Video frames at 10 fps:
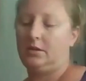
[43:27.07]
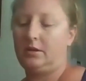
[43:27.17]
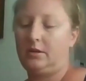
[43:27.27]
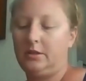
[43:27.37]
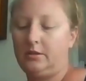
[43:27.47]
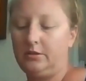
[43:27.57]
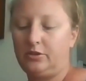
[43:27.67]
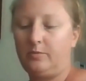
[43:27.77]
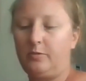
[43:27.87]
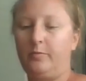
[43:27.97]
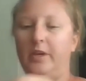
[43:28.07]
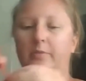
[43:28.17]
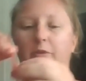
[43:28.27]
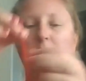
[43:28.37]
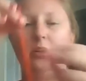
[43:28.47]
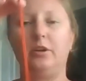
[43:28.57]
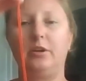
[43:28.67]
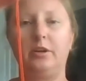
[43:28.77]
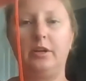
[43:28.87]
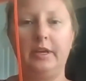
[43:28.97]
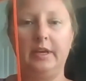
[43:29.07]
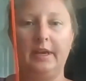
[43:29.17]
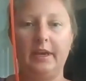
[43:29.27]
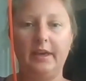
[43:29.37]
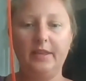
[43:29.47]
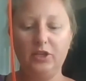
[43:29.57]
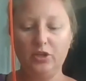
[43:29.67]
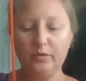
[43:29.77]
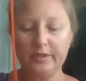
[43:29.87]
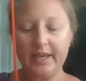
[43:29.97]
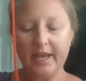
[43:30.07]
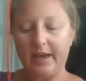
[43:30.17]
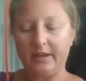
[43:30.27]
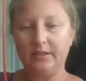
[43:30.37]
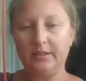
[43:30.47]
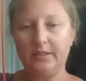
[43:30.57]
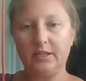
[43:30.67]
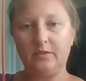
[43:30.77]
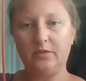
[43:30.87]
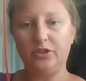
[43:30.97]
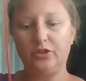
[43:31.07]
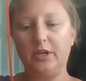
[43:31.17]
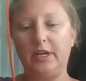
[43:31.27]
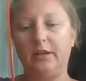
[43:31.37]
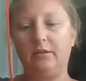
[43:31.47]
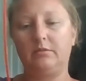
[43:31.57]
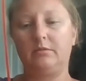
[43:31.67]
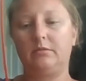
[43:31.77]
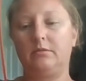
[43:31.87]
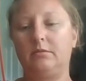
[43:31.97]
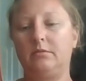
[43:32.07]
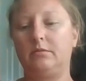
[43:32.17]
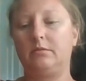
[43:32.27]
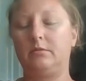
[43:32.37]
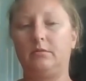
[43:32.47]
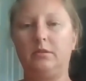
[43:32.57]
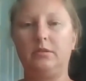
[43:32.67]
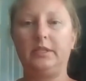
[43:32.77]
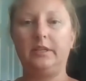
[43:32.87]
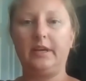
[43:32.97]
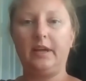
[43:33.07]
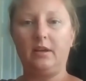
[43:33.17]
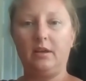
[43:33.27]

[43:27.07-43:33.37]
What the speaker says: a little strip of paper and then use that instead of a string. Do you see that?